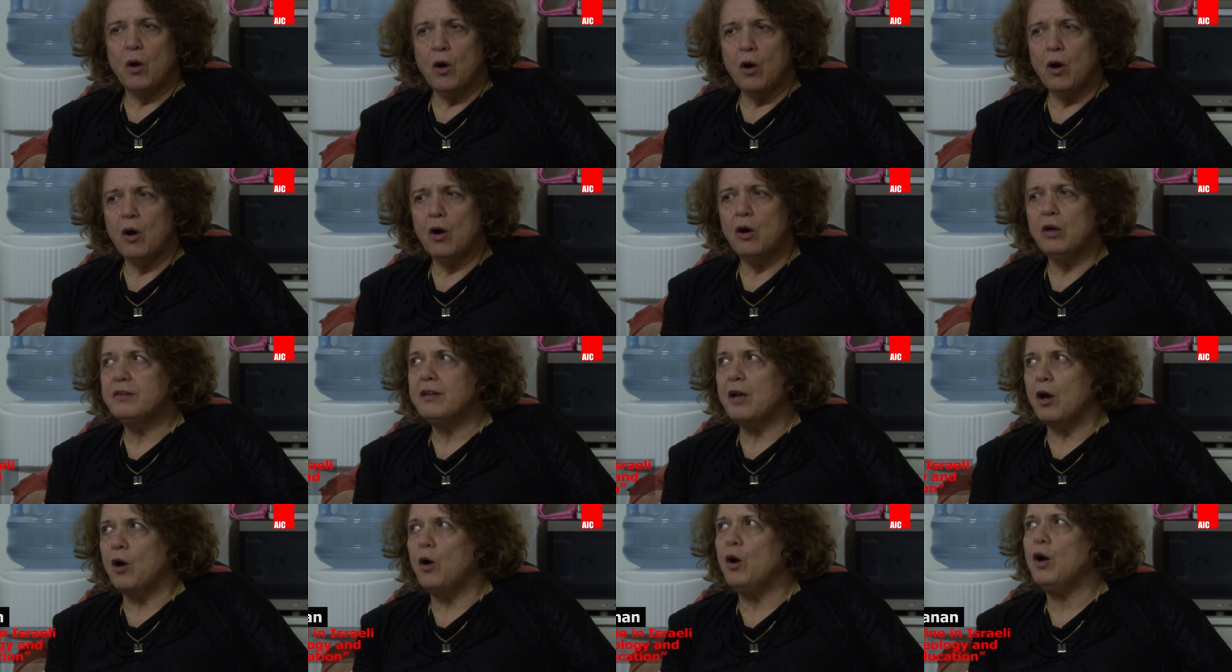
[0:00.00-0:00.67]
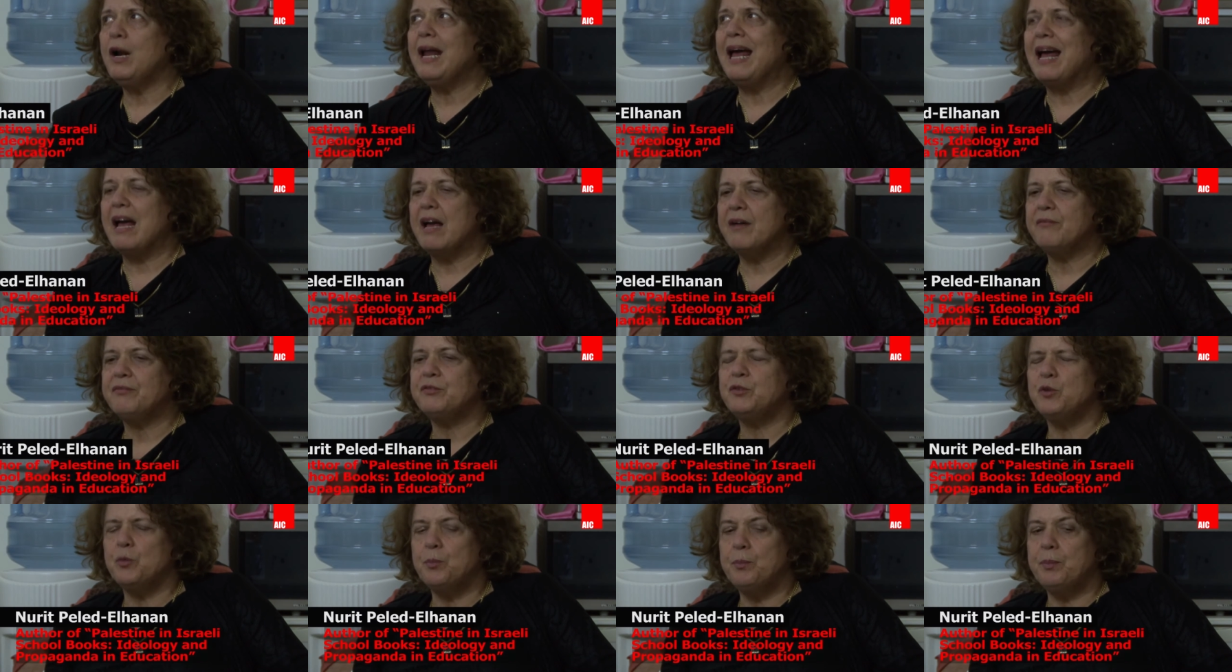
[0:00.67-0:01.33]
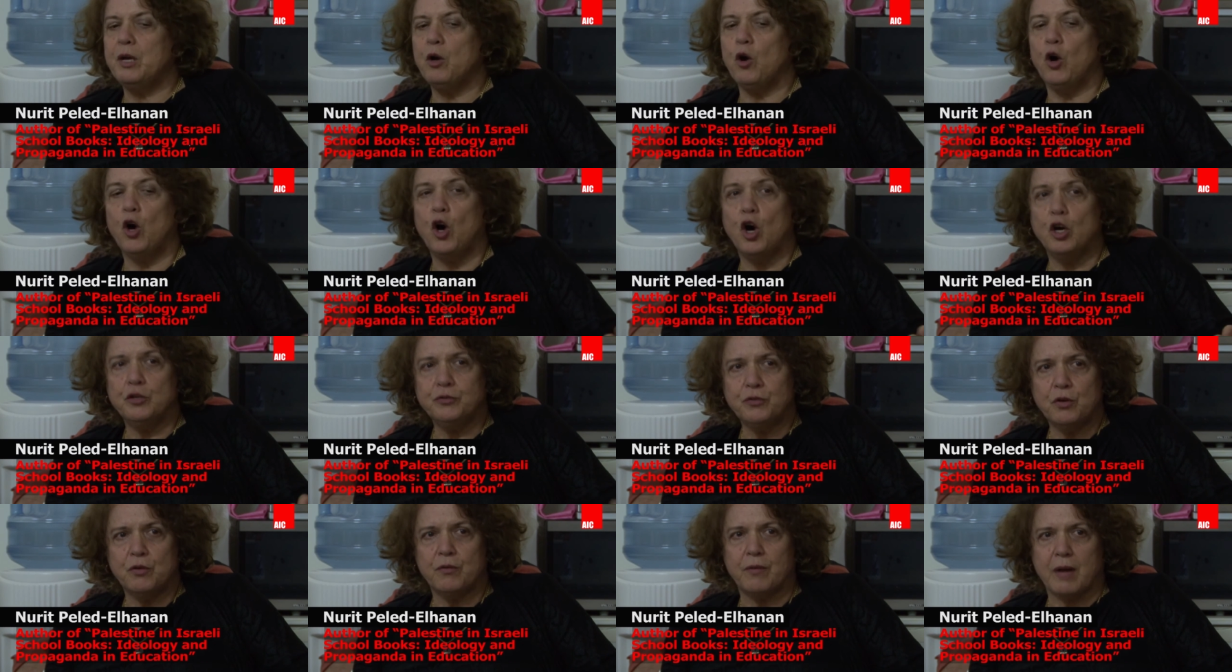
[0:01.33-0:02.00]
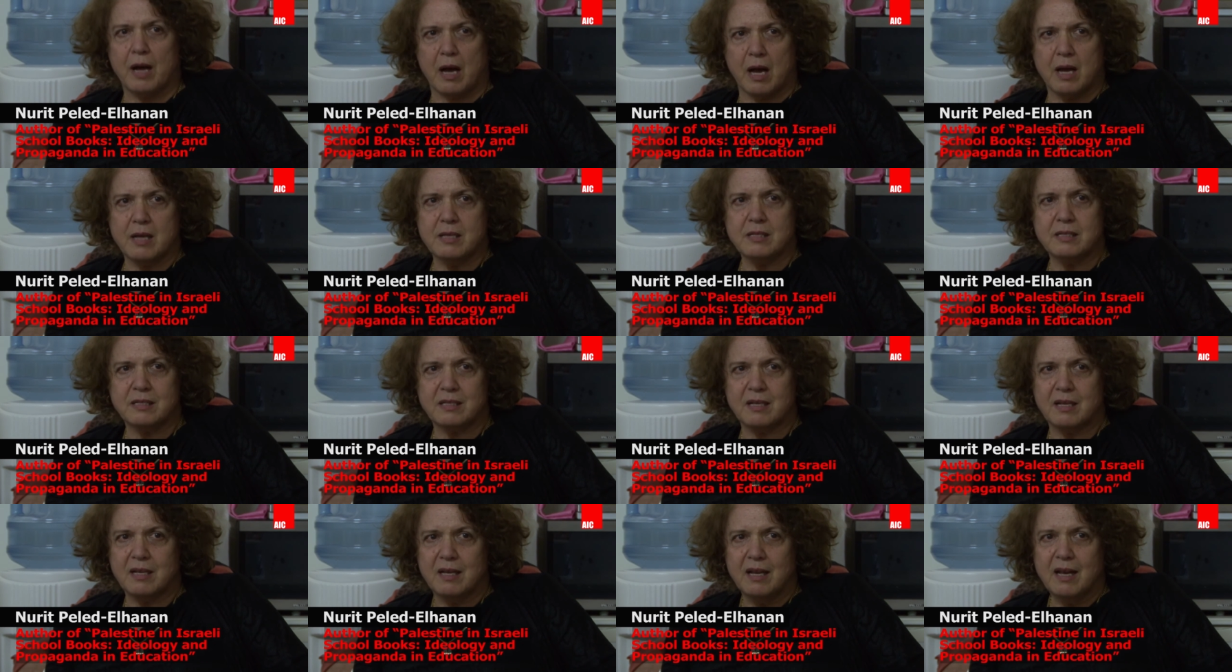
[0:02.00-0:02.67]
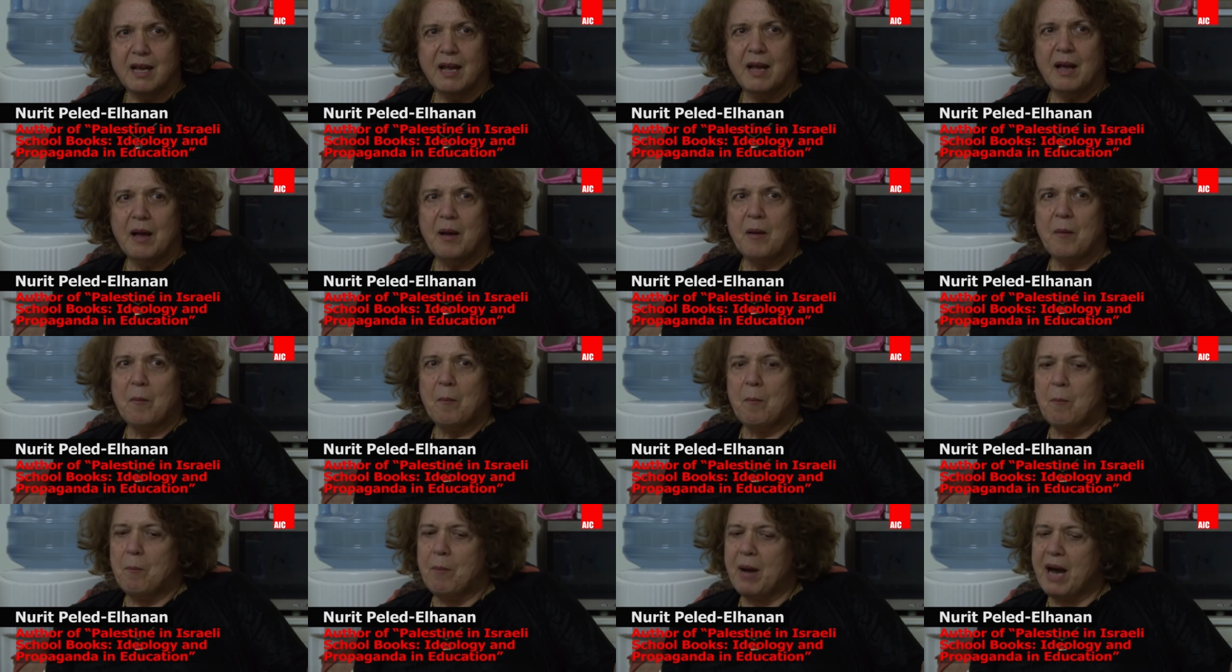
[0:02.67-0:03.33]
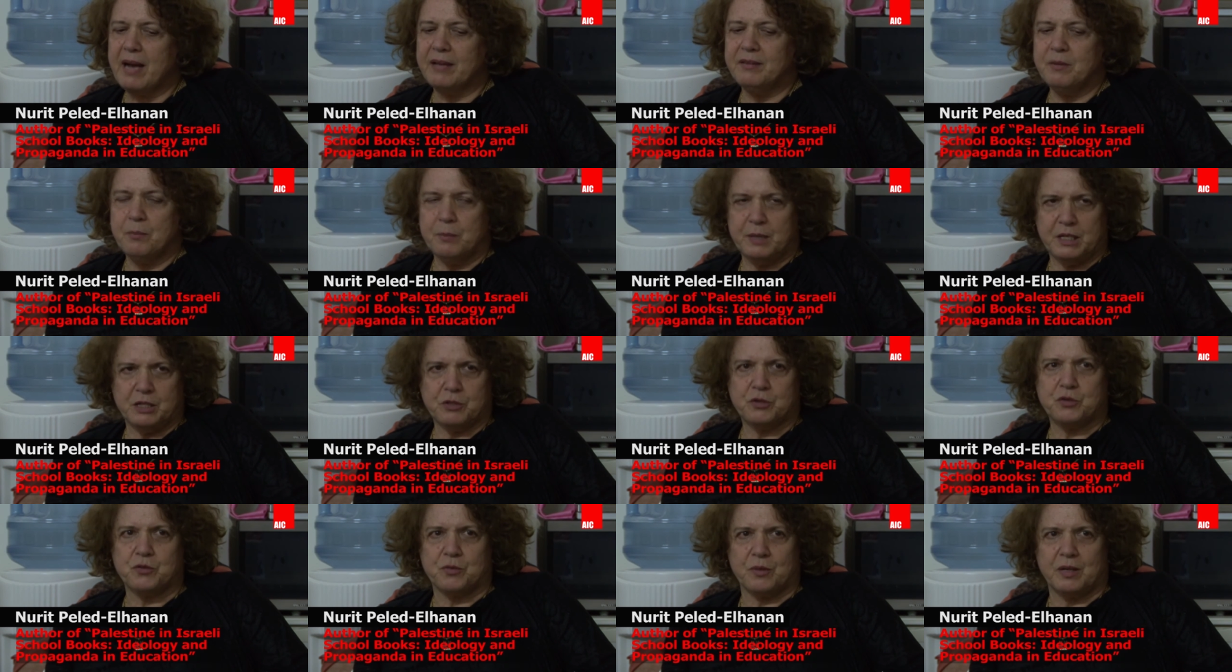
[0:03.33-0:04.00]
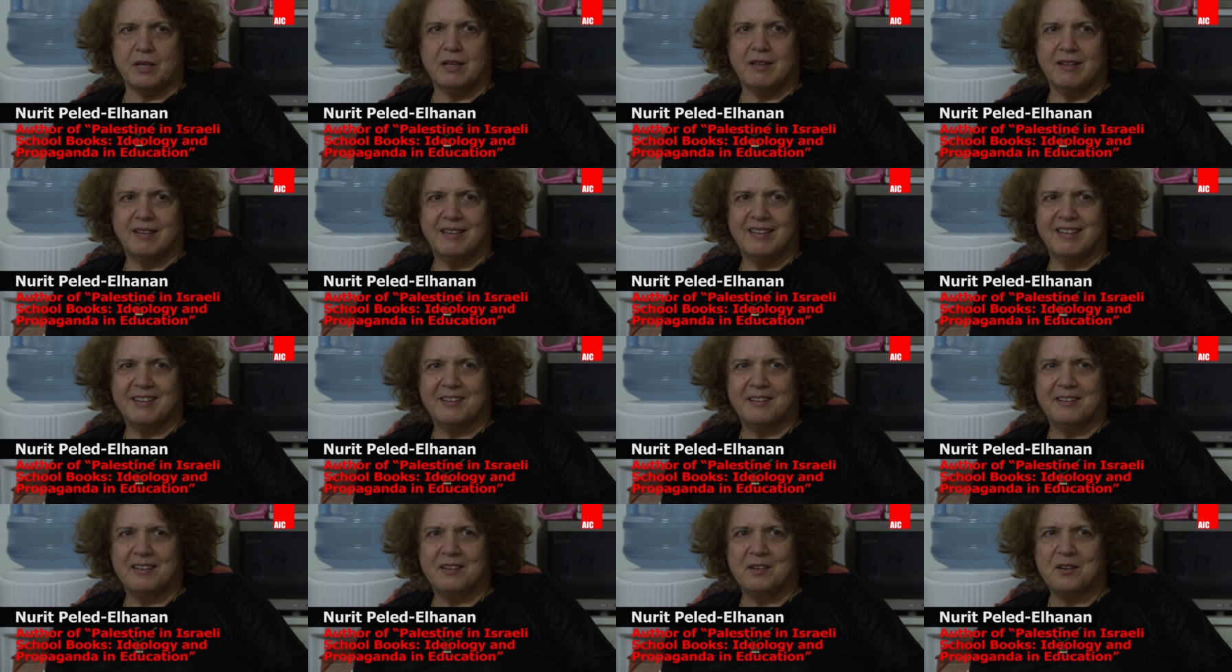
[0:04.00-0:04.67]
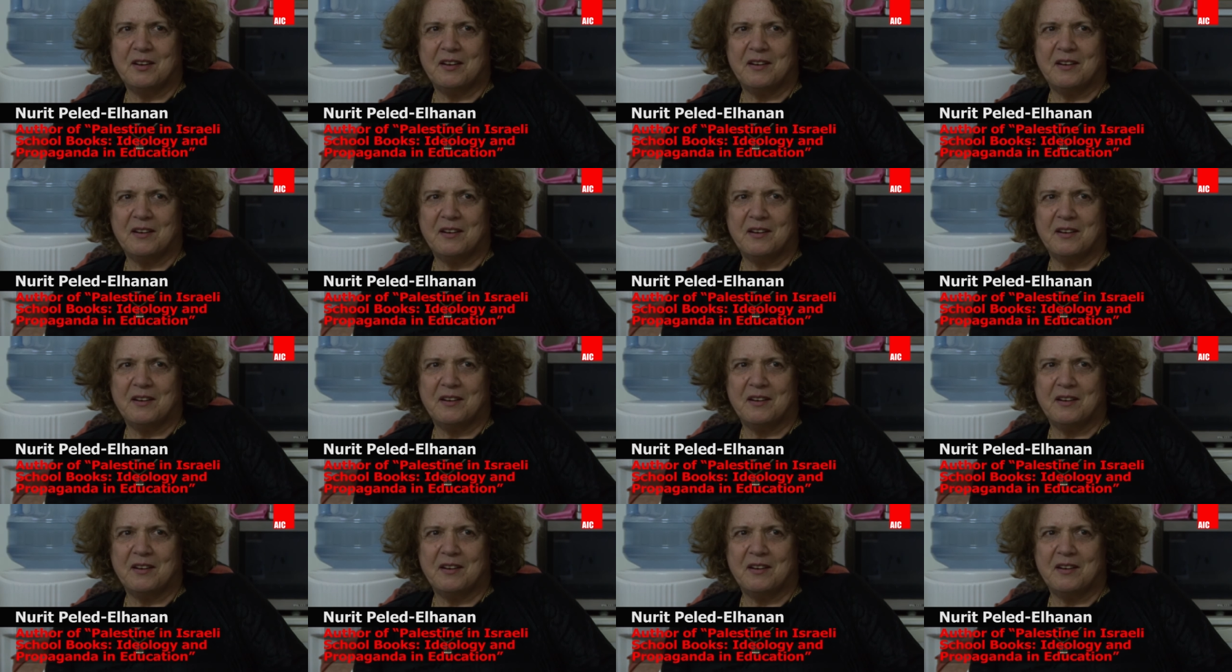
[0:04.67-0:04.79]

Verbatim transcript: But they have all they all have to be authorized by the ministry.